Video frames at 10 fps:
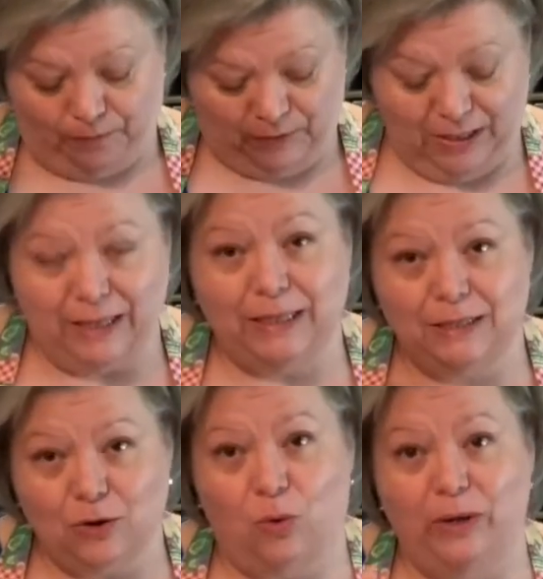It
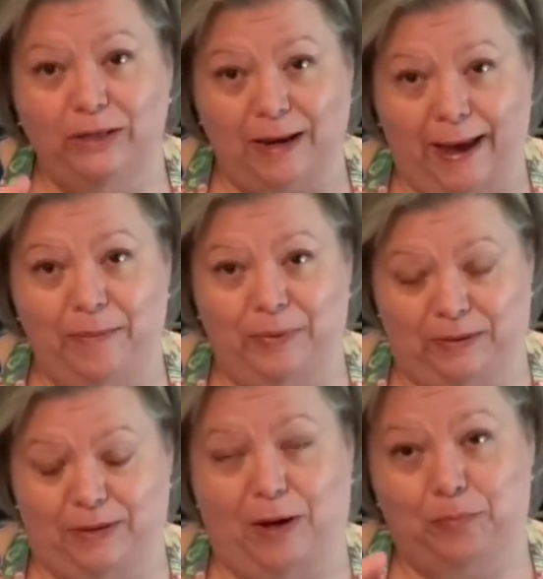is going to
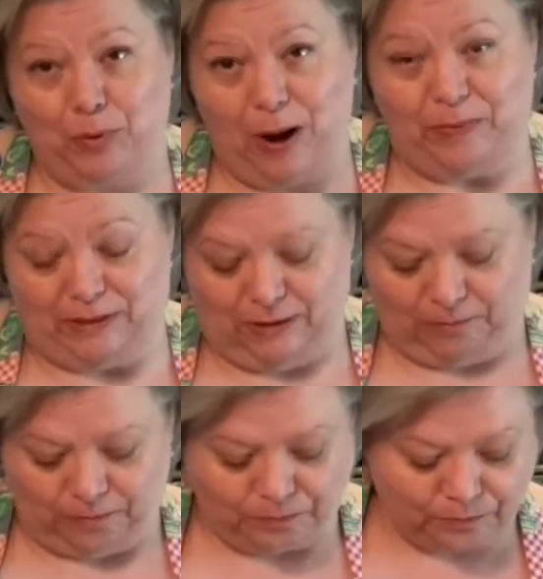happen, I promise.
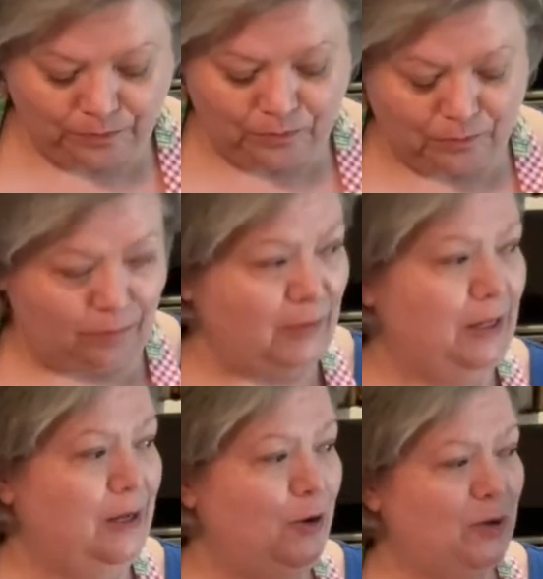
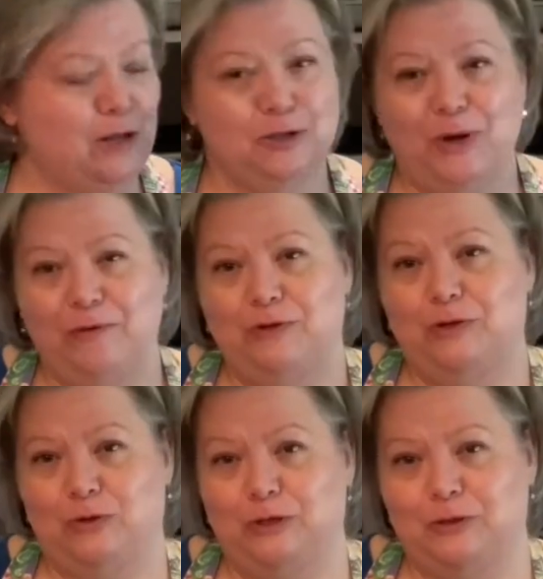We also have the
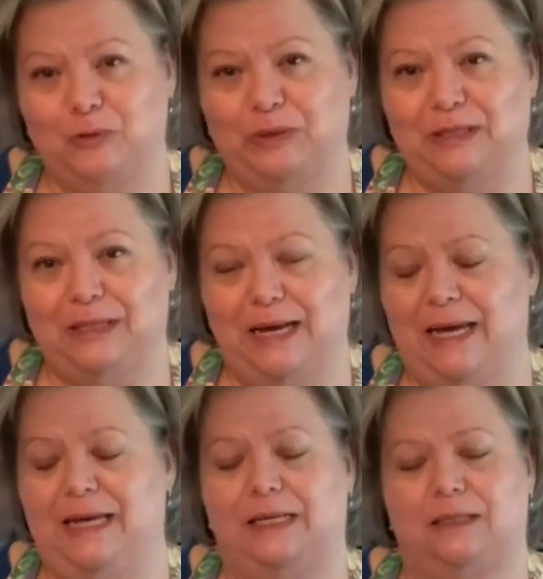doors open
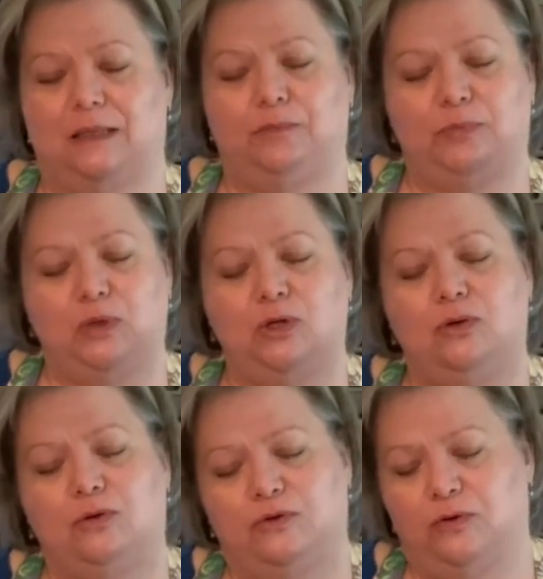today. It's a
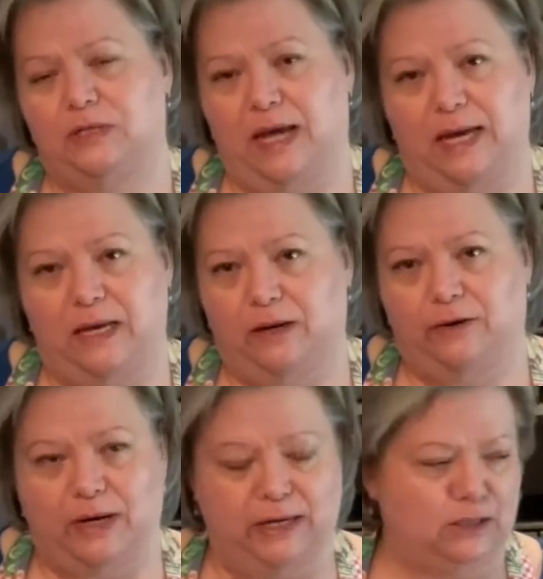beautiful day here
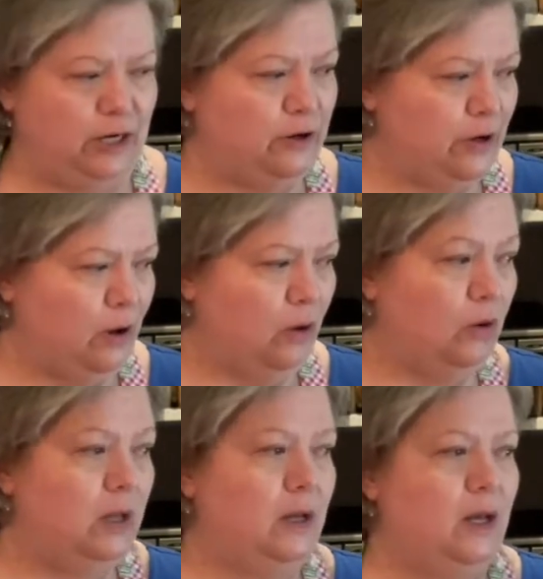in Ontario,
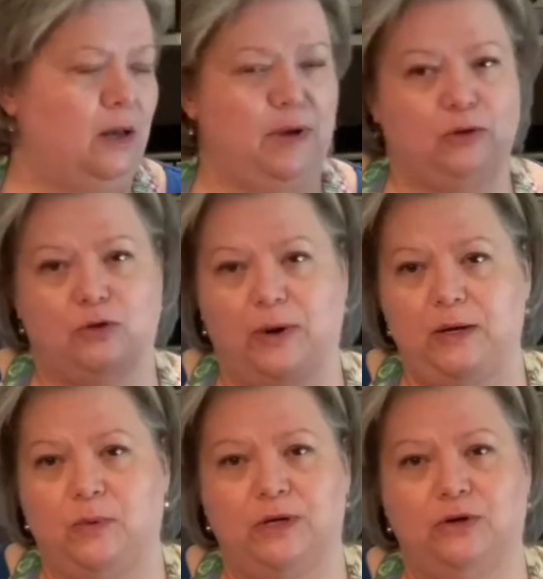about
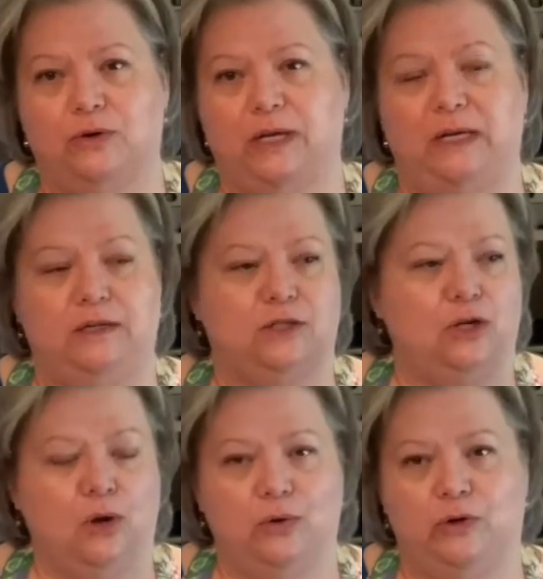21 degrees,
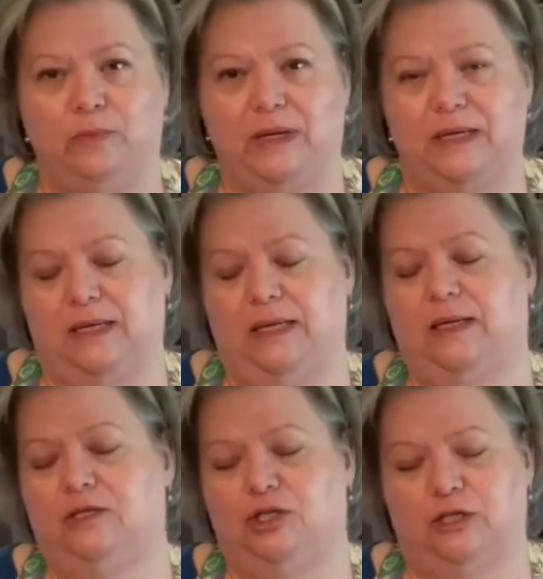no humidity.
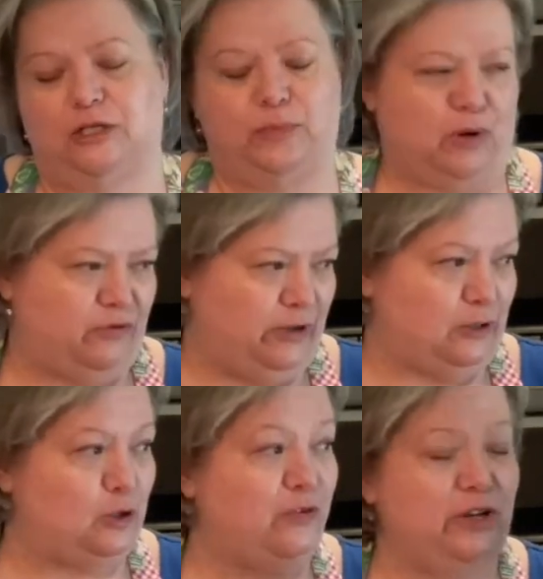It's just perfect.
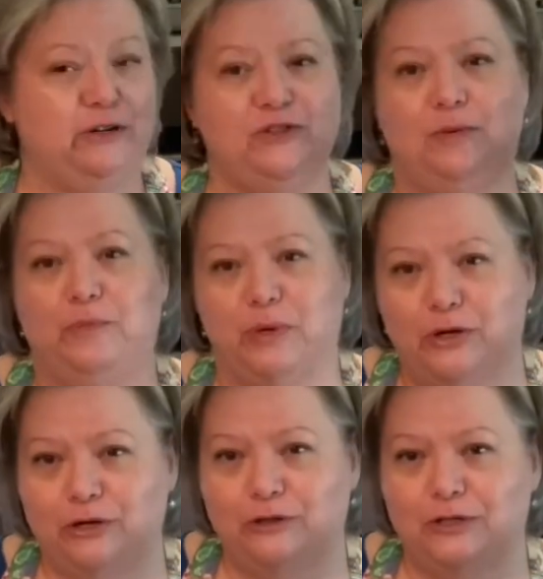So if you hear some
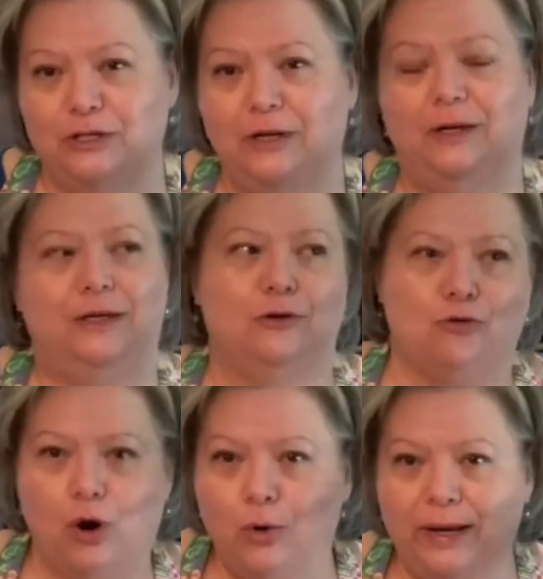birds
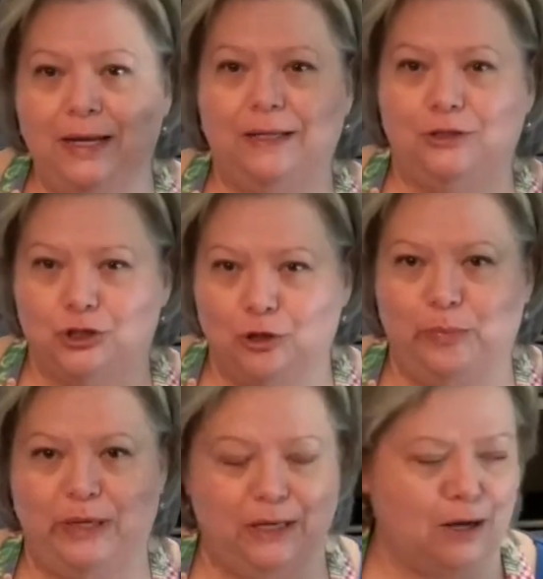crowing and
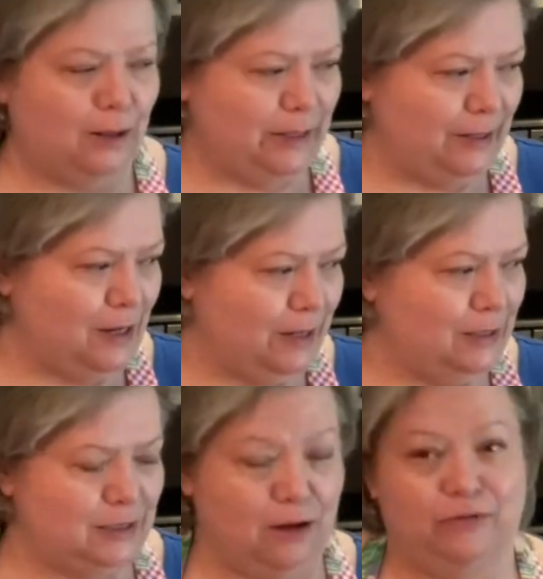chirping and all that kind of
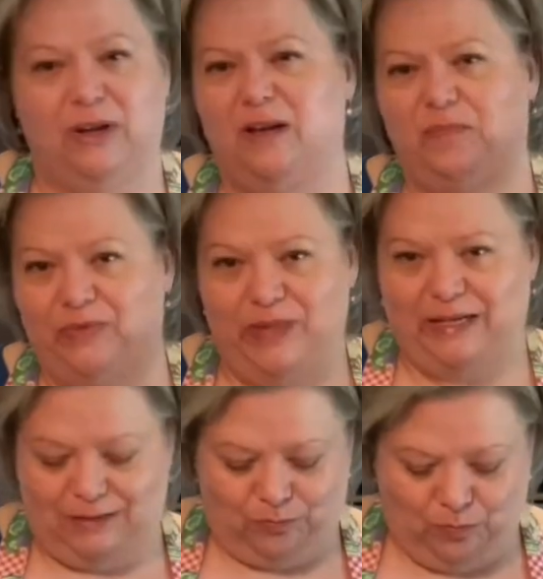stuff,
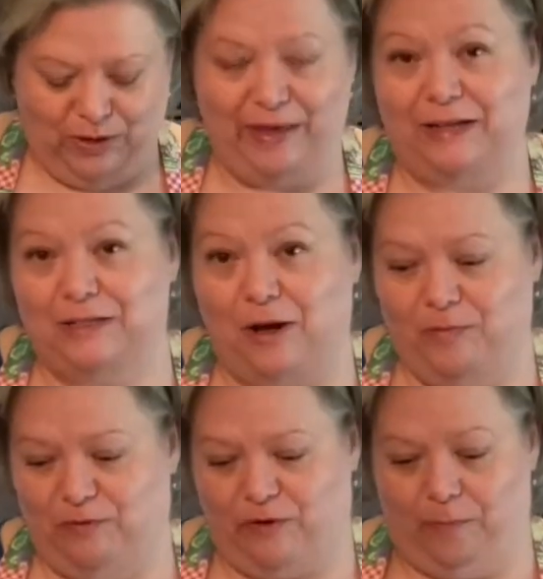that's where that's
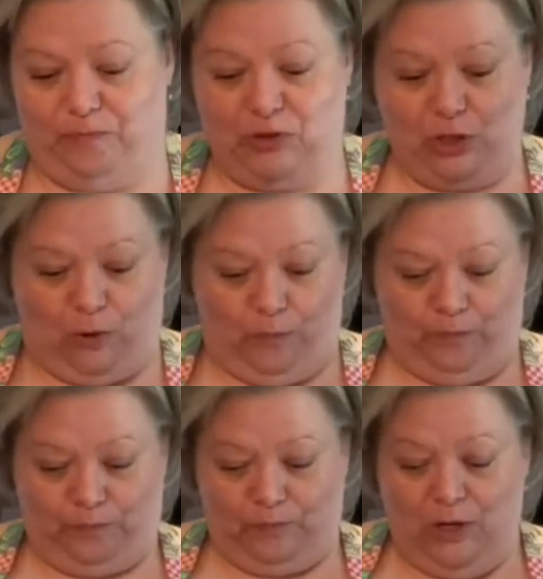coming from. So
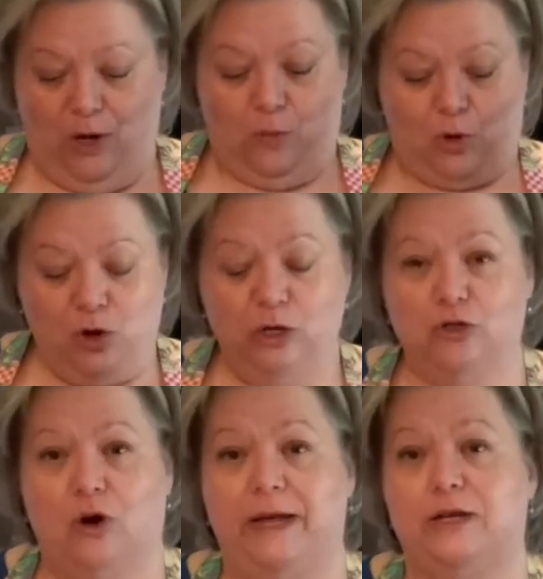we're going to
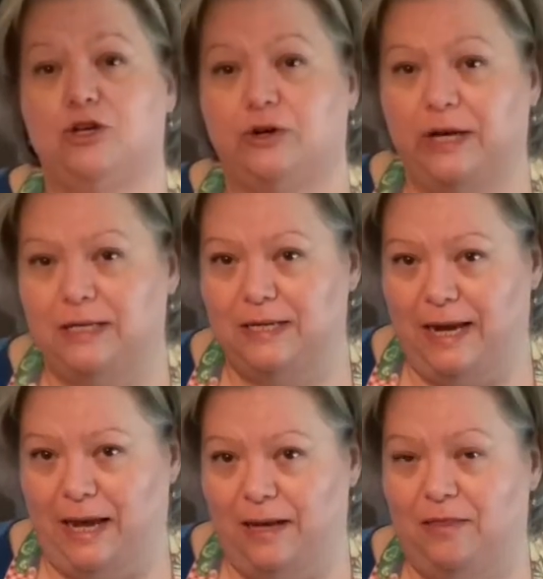try a trick
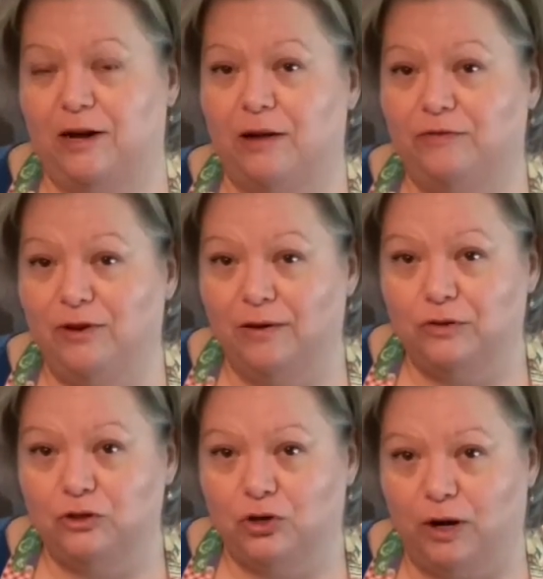today that I've
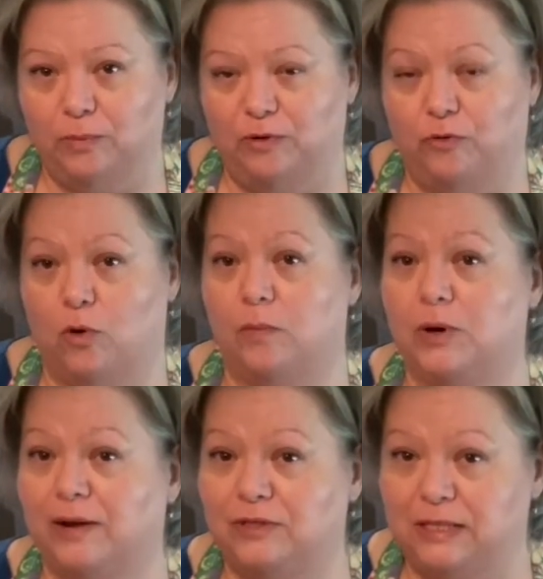never tried before,
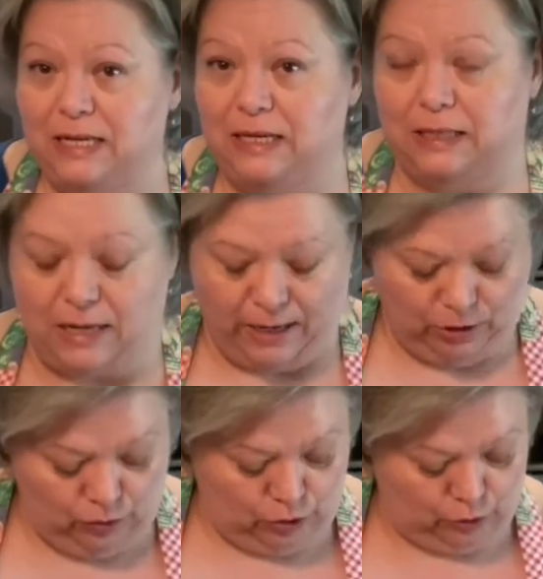but I've seen it on
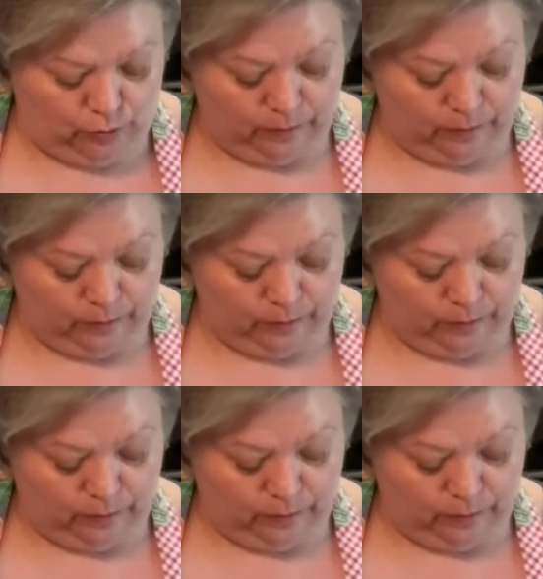YouTube.